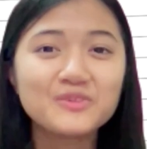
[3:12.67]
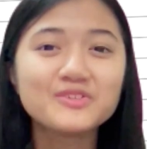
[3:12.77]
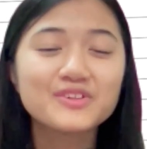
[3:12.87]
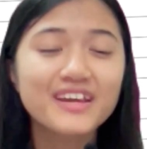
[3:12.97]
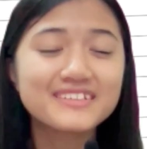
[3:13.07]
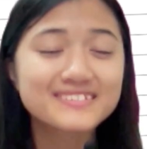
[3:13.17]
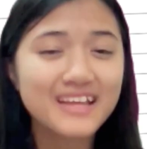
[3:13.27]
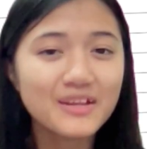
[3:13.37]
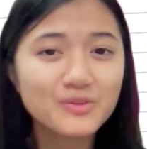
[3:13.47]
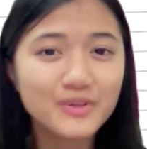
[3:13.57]
you can
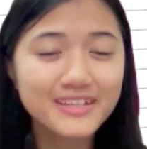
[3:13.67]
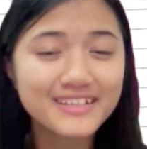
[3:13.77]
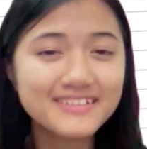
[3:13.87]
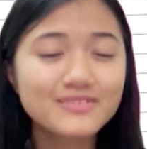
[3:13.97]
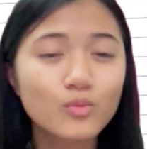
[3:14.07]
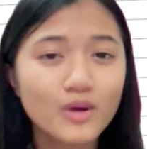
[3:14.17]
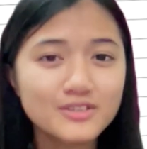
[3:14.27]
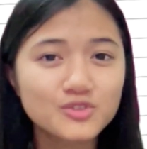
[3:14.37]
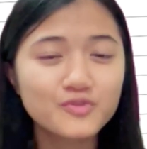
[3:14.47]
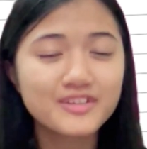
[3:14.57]
start doing this once
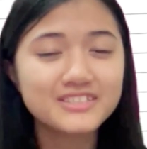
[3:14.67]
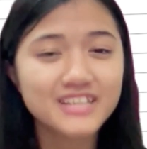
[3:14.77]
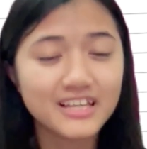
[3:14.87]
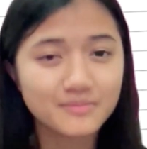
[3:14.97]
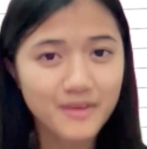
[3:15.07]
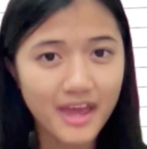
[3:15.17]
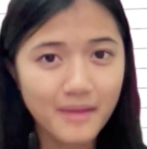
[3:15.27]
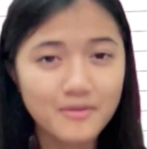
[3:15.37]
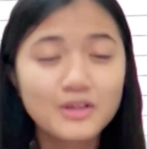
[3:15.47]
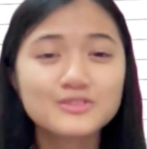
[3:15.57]
you finish
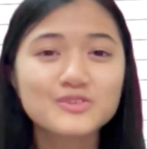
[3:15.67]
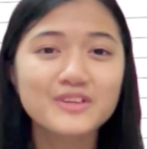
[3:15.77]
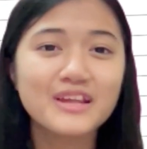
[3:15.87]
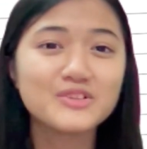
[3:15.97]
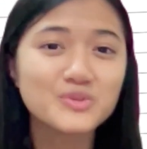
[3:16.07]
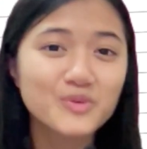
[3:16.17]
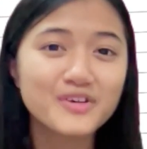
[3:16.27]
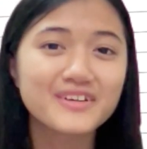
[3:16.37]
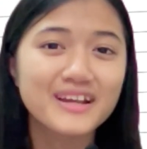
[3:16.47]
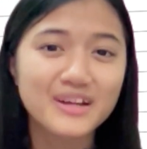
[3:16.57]
SPM so that you won't
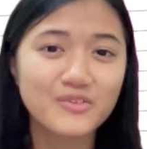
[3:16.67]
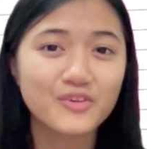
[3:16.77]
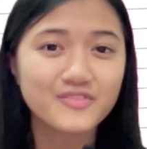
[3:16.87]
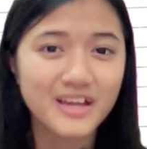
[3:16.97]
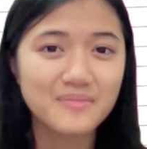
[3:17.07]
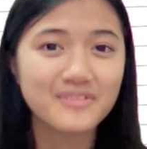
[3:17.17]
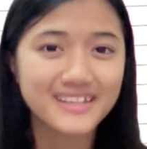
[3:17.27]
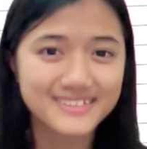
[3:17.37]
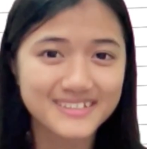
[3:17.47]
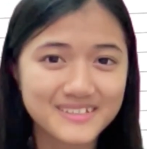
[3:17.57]
run out of time
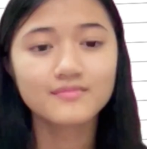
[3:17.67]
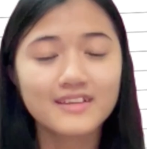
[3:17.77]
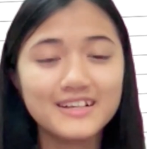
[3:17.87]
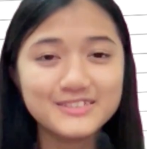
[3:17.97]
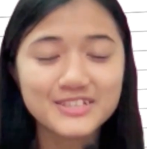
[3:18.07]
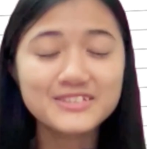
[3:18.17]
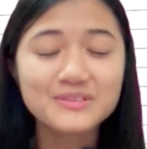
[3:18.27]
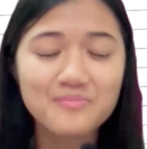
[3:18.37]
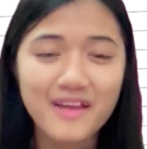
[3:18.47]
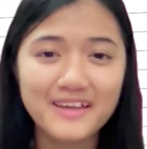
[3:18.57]
later. Just
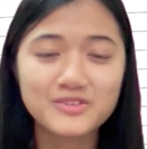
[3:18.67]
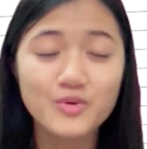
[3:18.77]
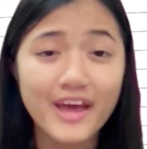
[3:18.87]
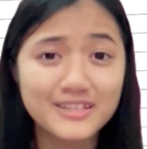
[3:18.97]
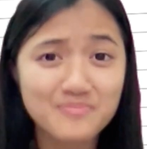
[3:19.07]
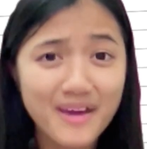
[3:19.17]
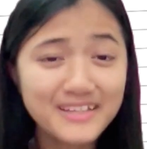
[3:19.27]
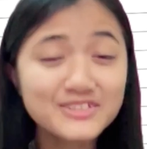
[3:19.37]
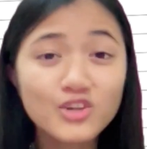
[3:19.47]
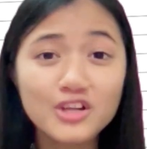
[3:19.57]
apply to as many
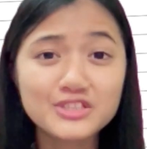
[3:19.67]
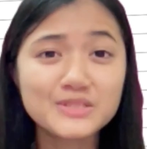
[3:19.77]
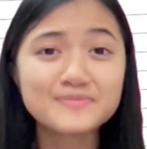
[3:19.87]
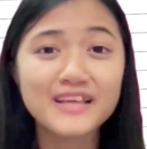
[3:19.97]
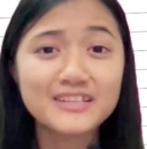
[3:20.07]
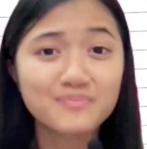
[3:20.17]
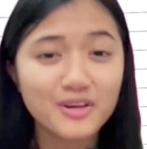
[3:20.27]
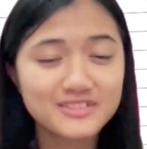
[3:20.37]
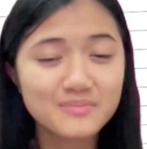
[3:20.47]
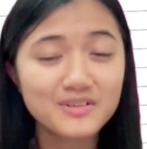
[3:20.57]
scholarships as
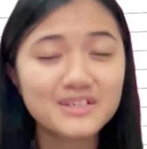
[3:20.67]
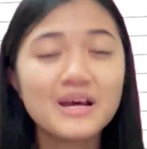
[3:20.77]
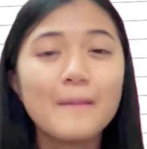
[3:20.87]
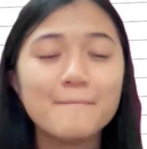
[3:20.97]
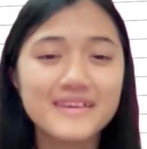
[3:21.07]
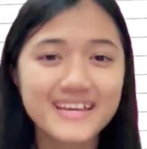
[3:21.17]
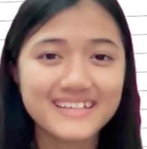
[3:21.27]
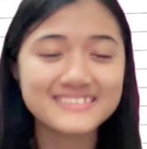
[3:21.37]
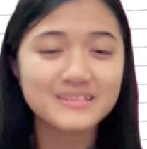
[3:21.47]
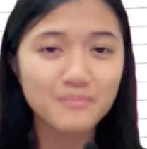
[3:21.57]
possible because
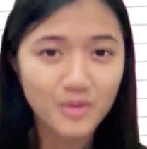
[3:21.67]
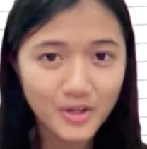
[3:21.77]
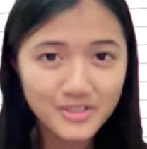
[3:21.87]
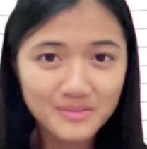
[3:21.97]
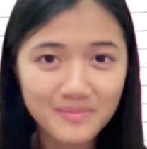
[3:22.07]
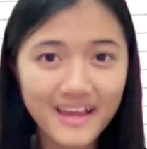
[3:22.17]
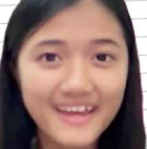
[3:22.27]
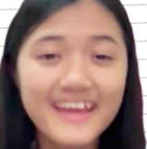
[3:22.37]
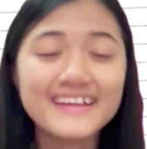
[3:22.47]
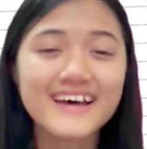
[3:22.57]
the more you apply,
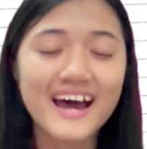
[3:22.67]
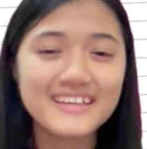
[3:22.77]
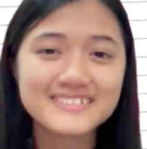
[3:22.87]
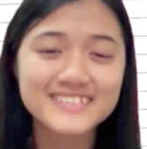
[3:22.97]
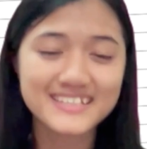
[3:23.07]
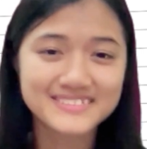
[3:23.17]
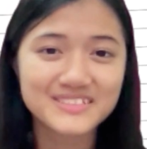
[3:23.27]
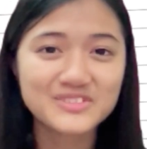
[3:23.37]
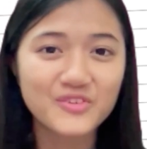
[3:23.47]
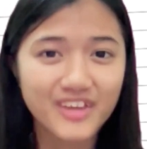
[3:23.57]
the higher
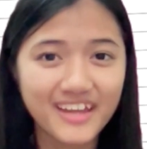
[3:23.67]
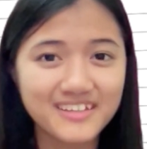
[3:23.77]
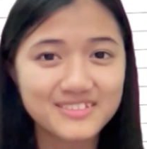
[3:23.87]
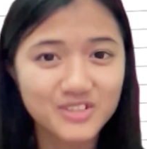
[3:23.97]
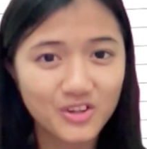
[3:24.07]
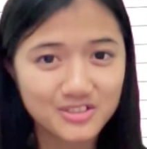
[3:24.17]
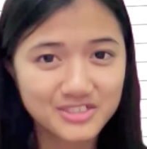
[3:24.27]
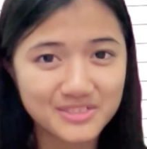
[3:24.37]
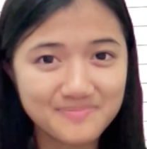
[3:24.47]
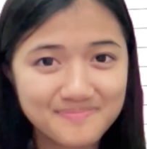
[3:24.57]
chances of getting a
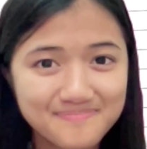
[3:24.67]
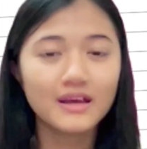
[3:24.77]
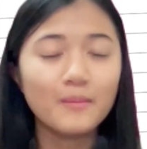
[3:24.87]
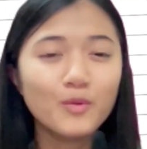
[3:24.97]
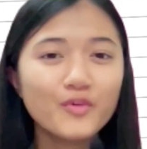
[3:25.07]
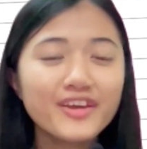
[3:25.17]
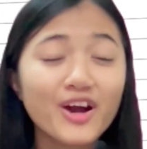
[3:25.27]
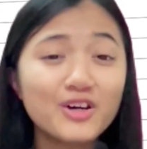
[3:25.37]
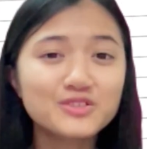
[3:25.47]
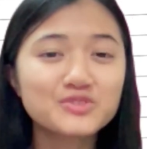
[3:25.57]
scholarship. Moving
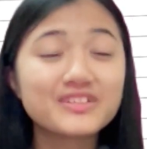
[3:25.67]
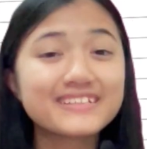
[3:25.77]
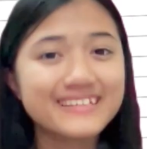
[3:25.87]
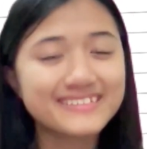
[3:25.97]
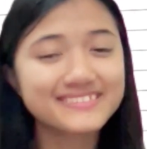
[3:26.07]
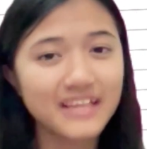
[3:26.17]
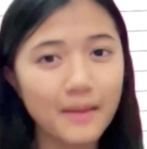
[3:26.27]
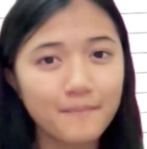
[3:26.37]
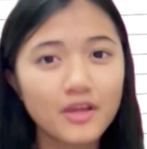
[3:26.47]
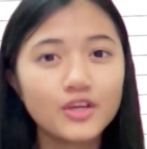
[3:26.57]
on to the third step.
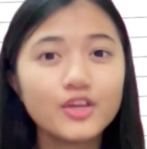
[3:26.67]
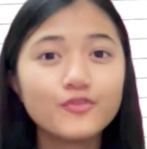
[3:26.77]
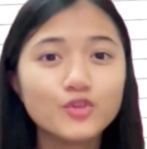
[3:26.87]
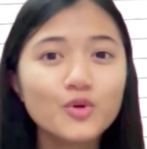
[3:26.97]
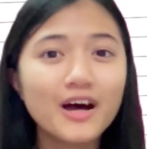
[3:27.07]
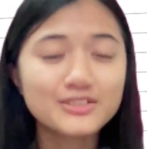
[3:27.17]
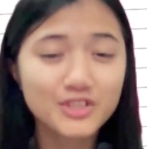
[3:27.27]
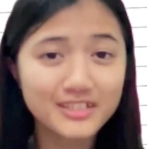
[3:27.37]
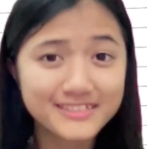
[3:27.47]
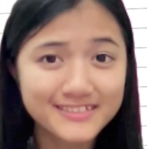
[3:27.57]
If you are
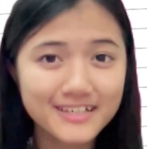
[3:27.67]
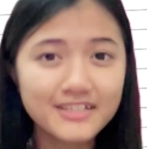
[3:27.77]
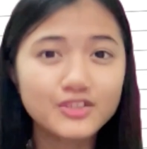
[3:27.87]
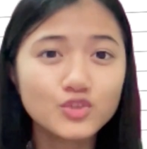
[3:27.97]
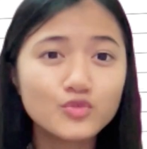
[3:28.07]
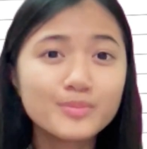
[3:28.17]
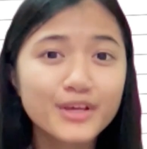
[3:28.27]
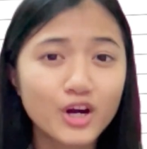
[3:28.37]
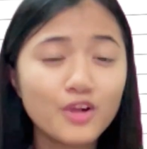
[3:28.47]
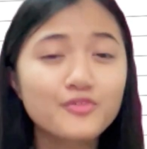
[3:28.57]
shortlisted, you will be
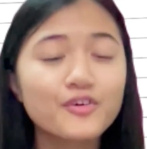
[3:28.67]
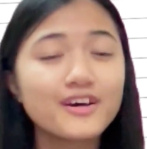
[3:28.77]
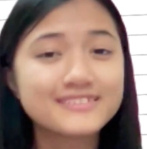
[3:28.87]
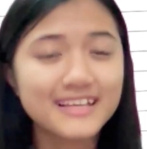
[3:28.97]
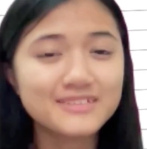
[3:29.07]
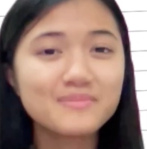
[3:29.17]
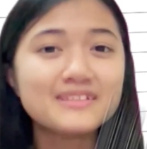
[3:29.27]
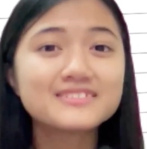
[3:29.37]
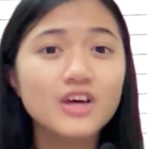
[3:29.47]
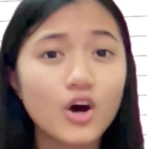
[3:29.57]
called for
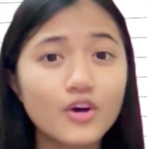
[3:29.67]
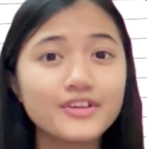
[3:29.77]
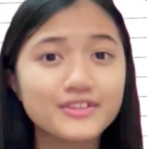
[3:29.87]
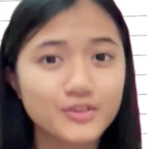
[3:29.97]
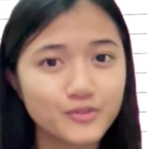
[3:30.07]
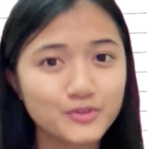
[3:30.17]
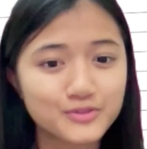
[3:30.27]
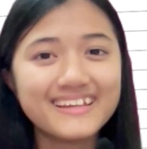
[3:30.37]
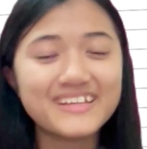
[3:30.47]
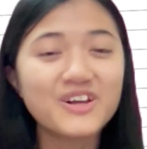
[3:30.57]
assessments or interviews.
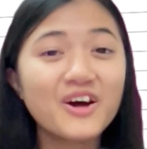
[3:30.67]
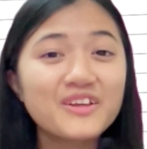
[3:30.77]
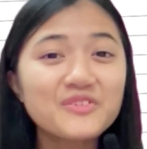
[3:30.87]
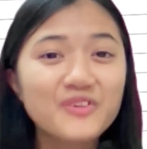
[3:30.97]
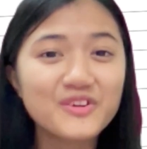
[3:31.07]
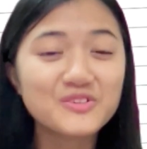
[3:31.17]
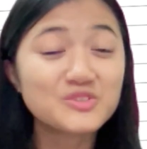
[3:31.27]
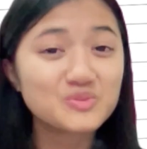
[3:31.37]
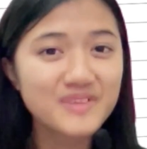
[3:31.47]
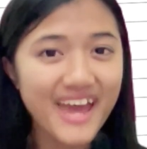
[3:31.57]
In order for you
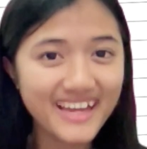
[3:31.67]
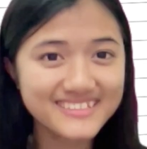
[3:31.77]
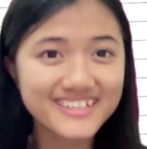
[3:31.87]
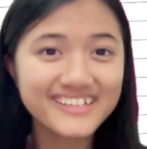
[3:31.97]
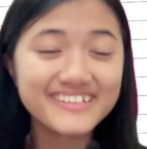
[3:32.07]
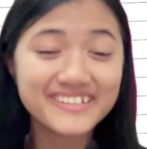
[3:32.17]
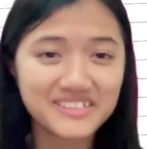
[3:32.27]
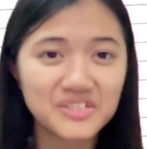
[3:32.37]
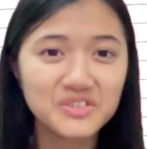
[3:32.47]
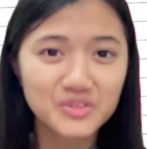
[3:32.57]
to be excellent in the
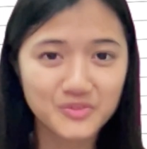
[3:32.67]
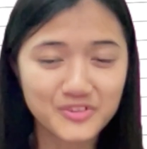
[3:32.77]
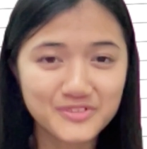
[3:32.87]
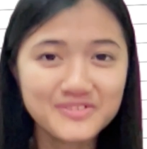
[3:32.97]
interview,